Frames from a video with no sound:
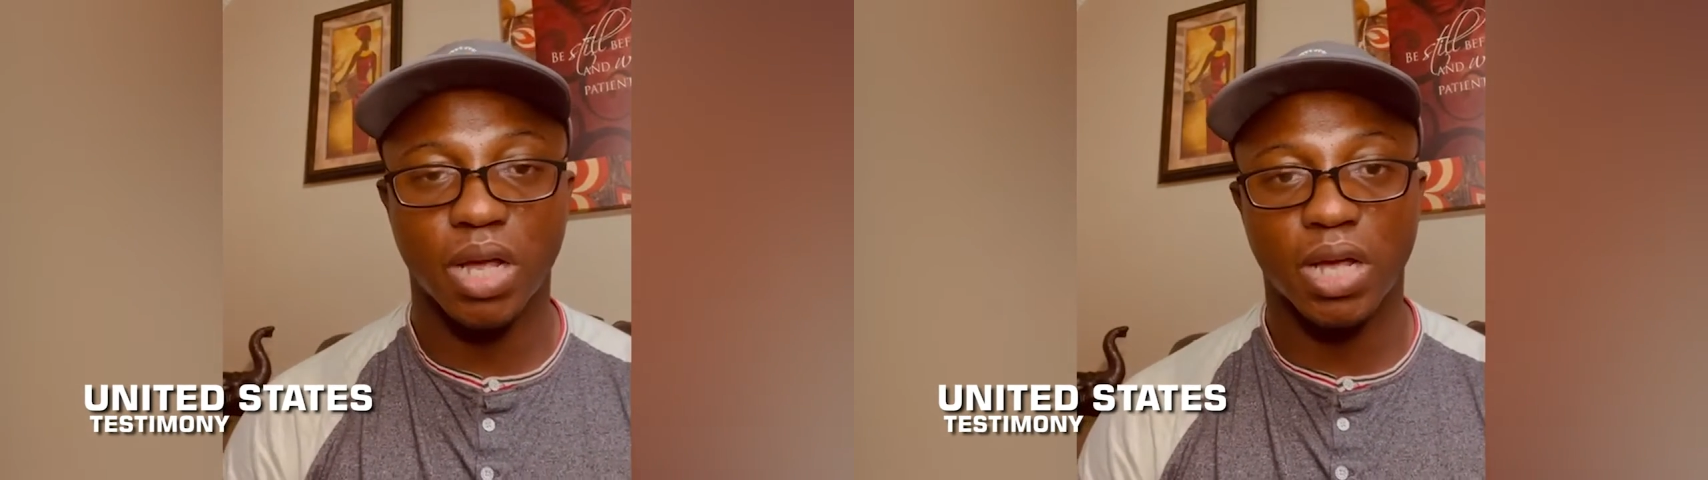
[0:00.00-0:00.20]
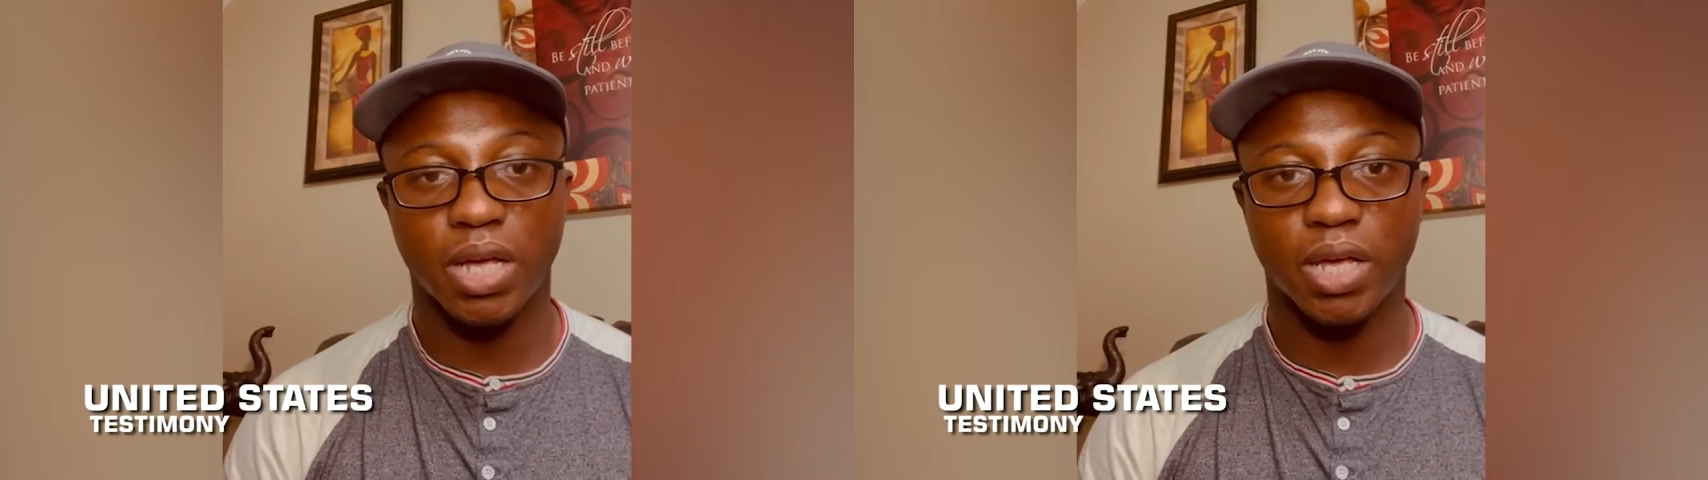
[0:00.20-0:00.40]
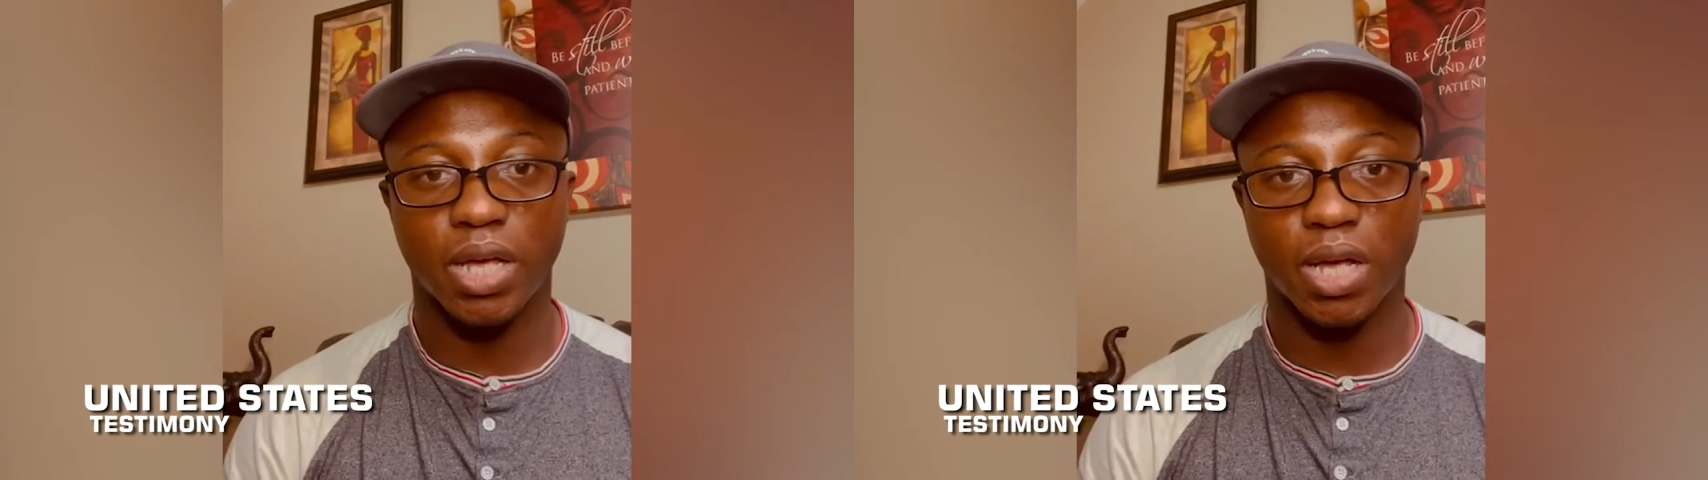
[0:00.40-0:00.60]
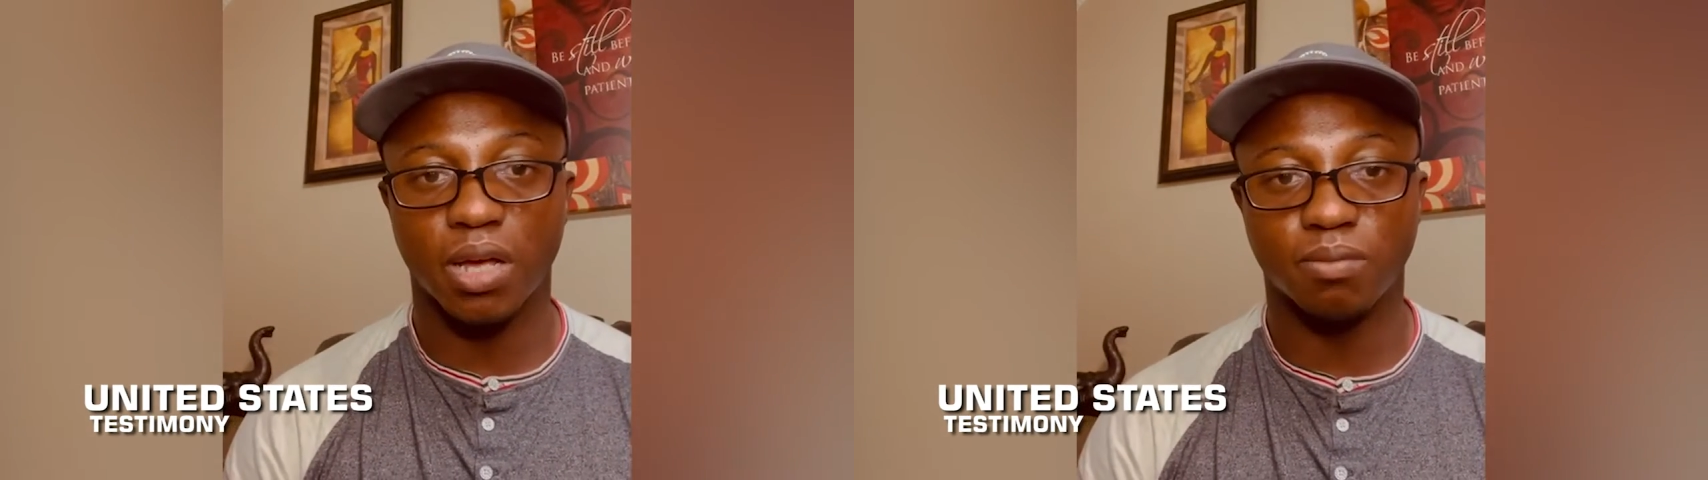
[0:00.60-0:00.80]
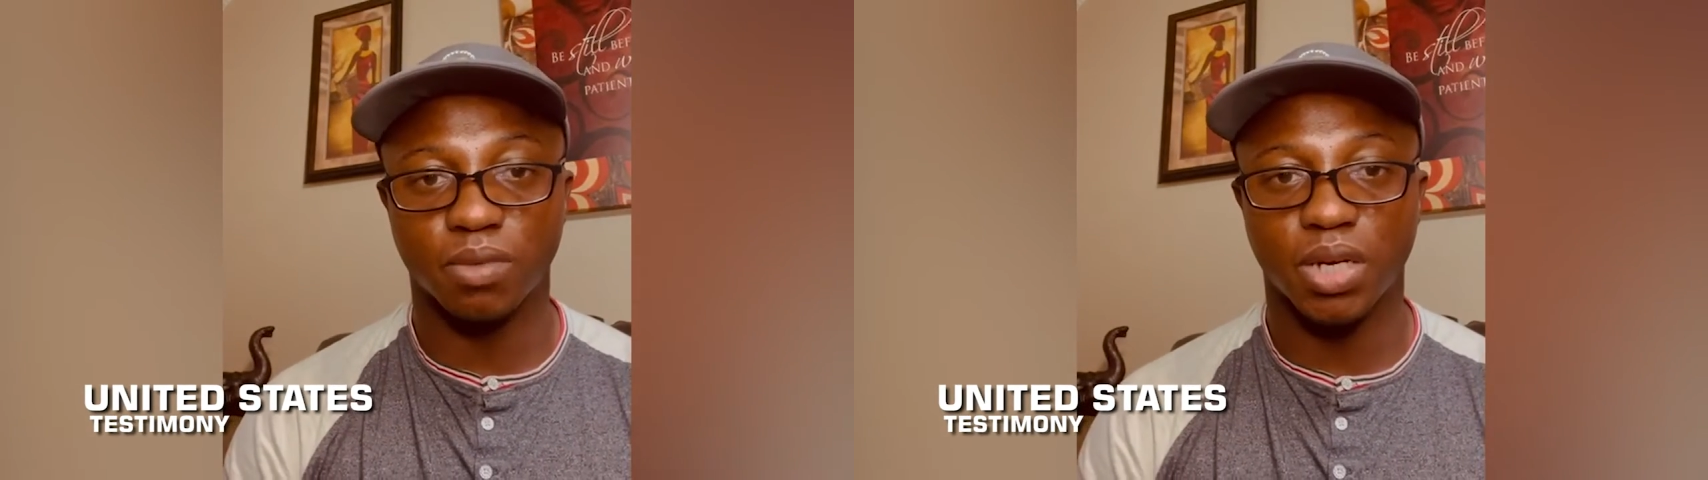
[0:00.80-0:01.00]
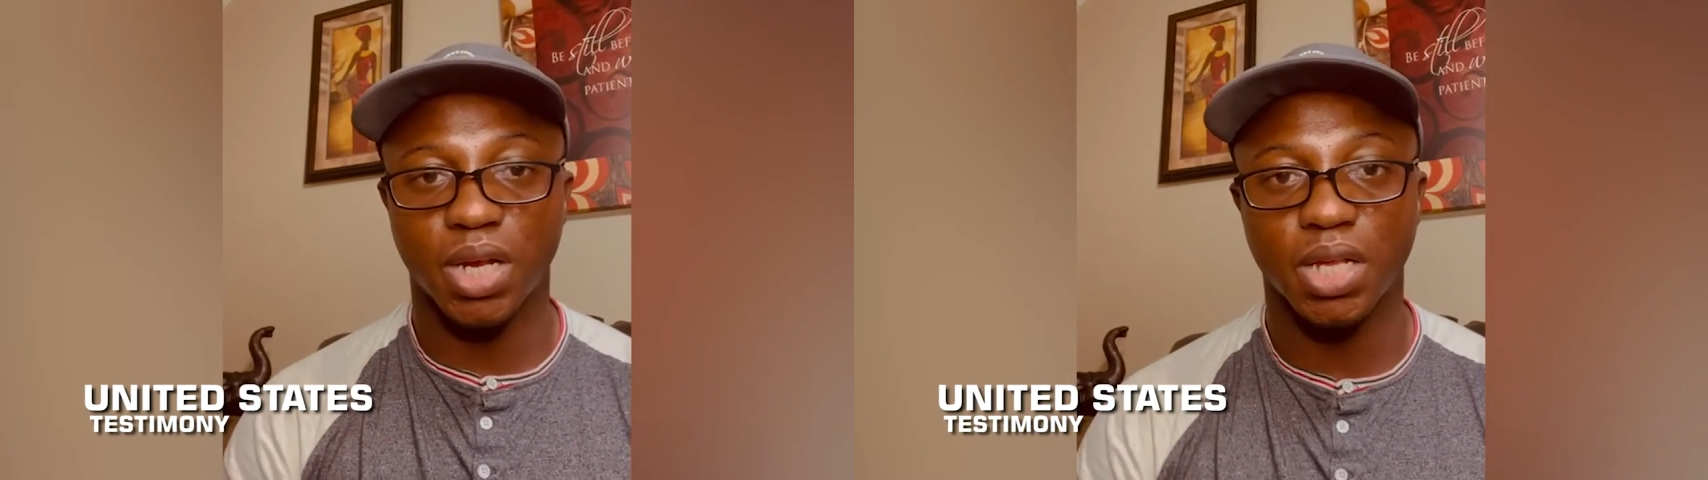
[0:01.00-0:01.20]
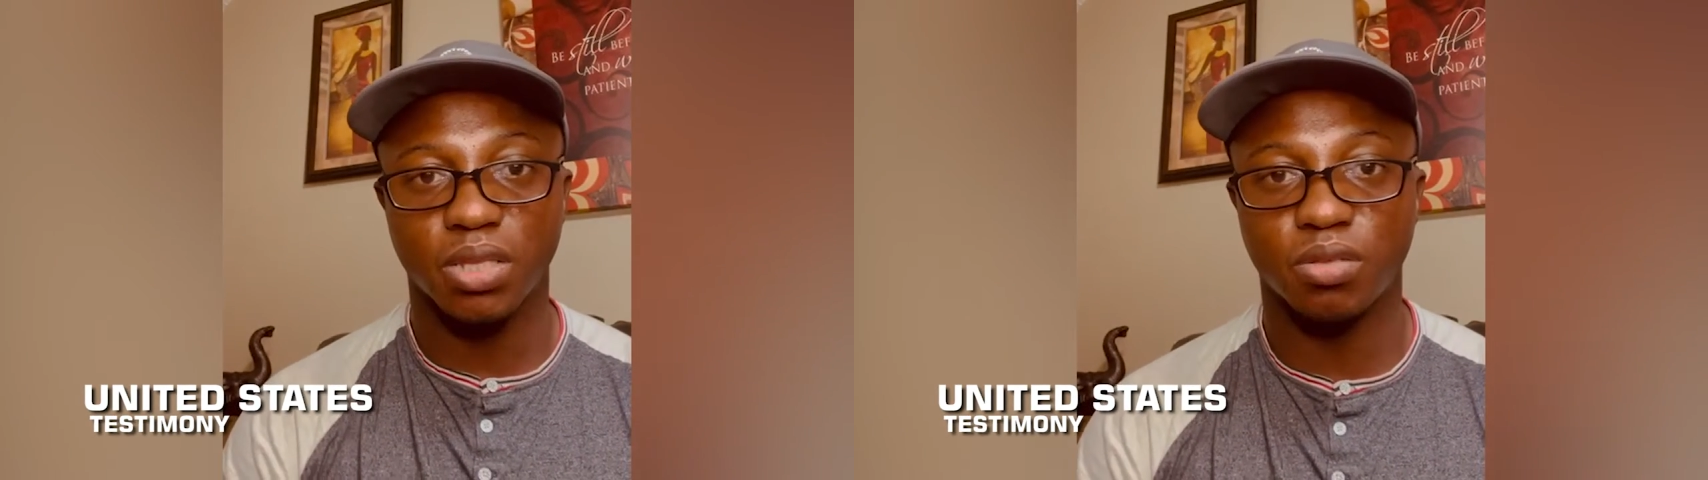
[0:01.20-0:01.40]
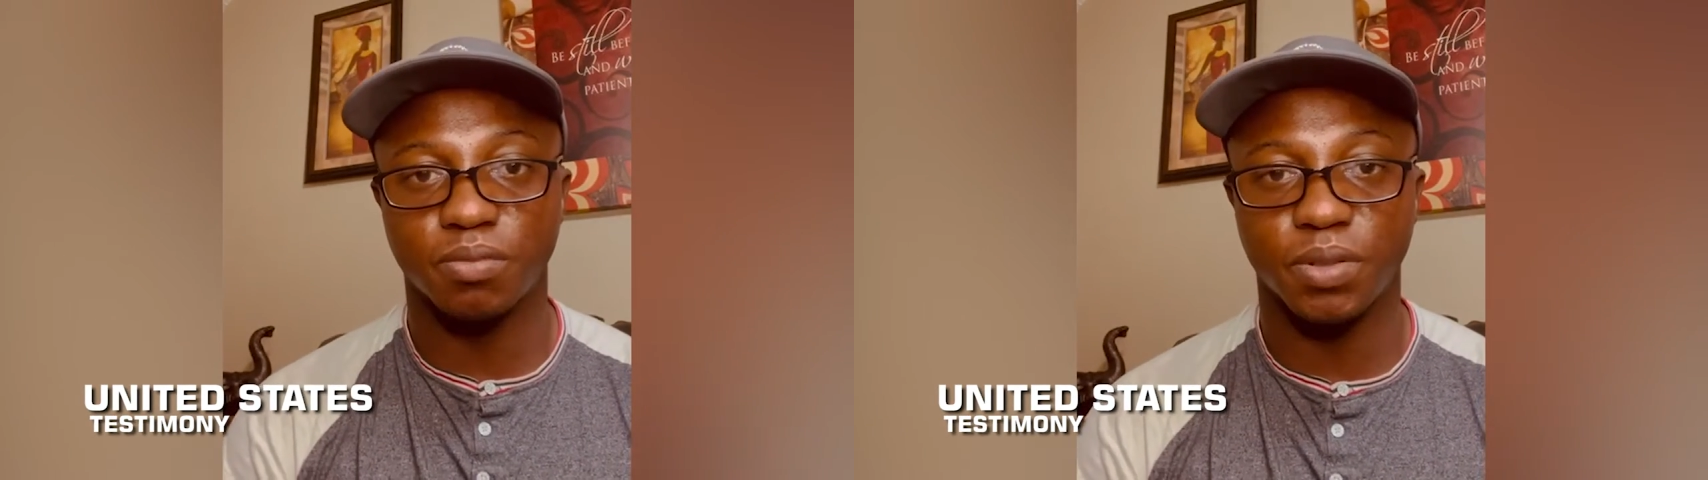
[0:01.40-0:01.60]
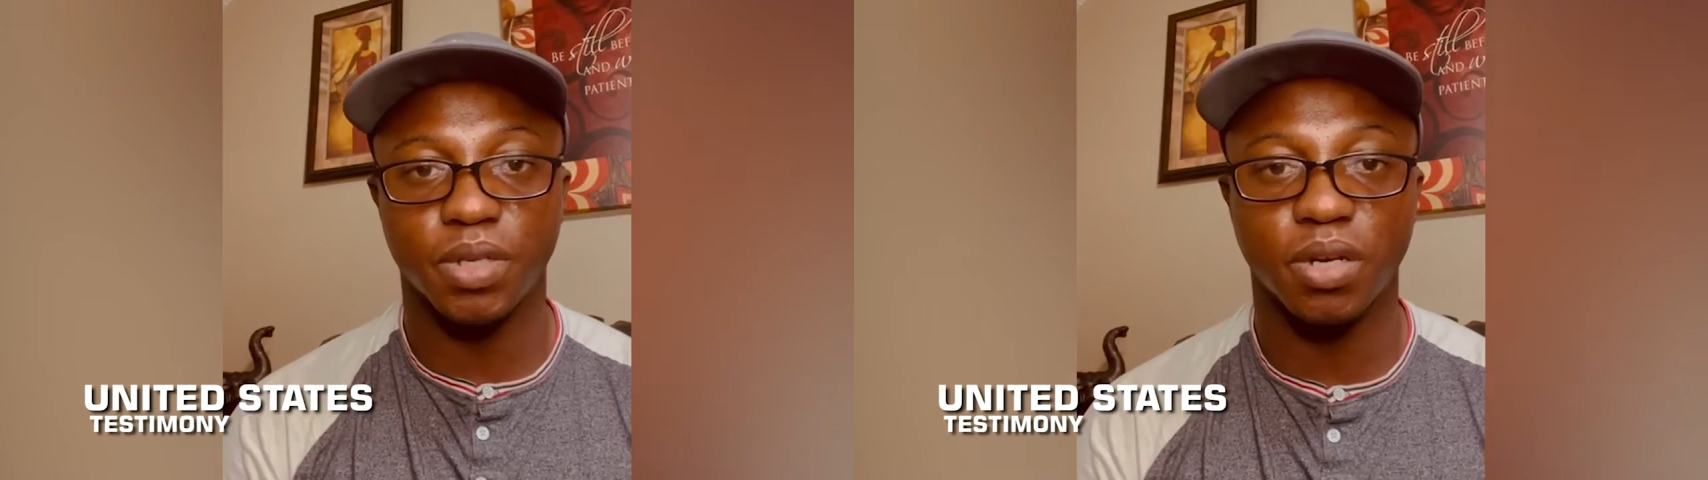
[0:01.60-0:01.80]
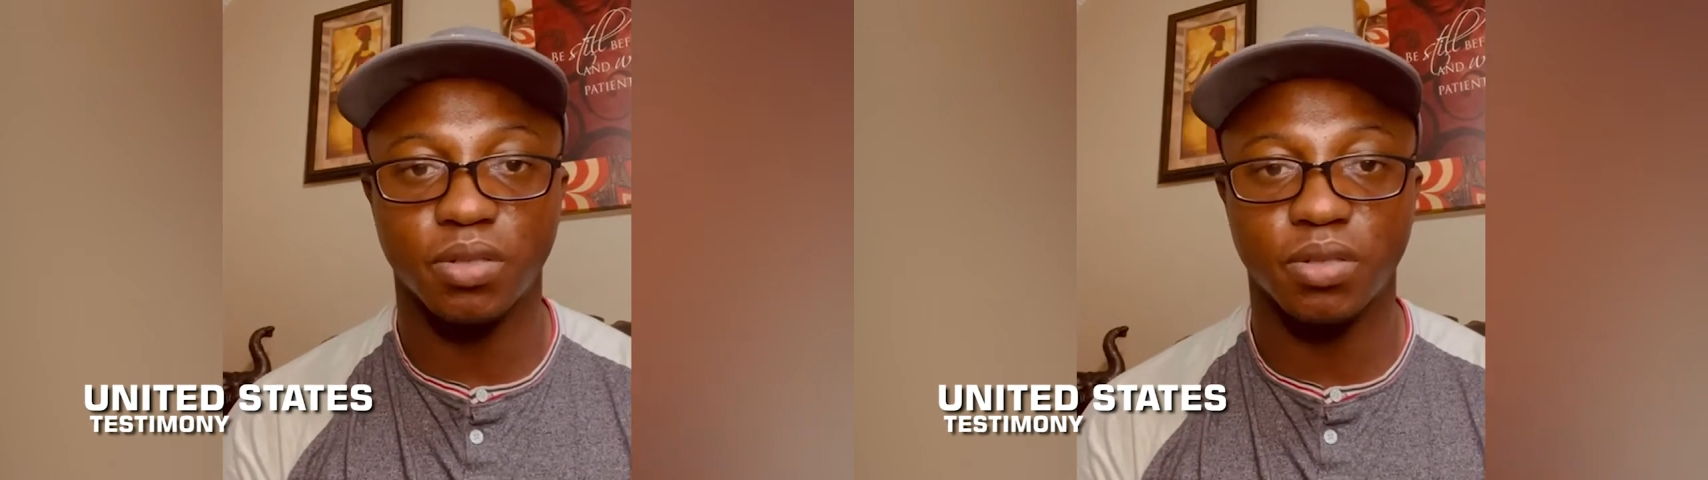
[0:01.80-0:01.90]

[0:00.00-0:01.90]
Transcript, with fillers: I am glad to be